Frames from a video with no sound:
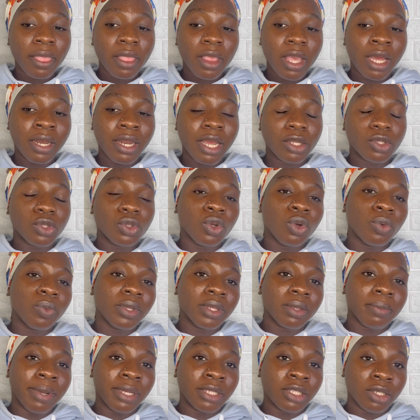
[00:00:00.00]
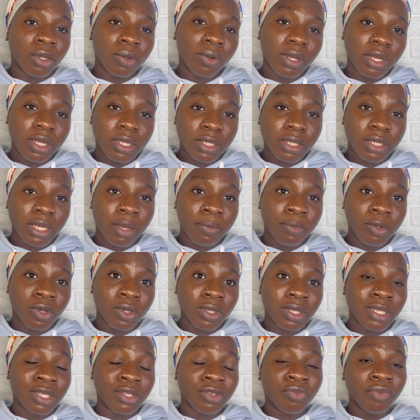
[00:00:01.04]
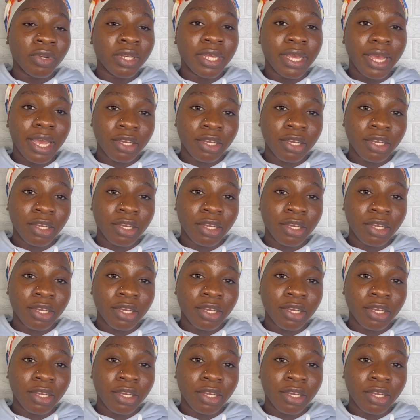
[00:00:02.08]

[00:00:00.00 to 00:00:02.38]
I like to go with my gel cleanser because it's really